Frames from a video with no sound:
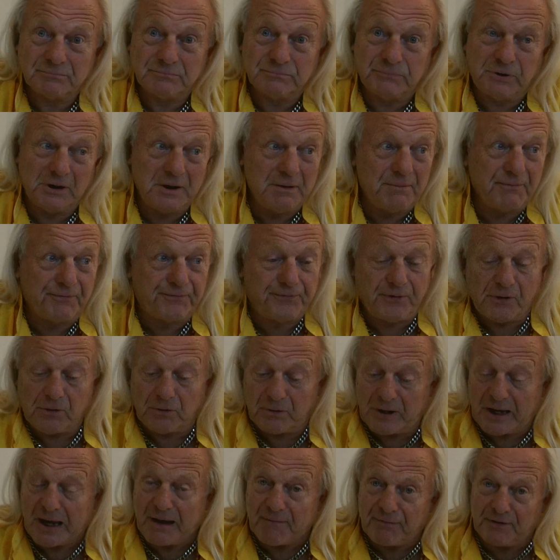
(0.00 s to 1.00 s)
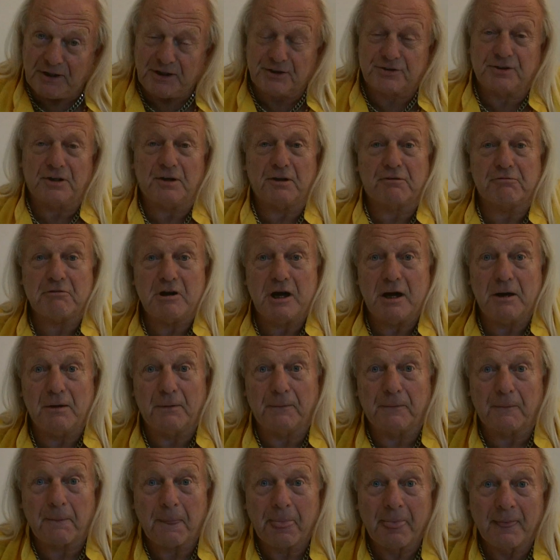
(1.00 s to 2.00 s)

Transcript: William fell heavily to the ground.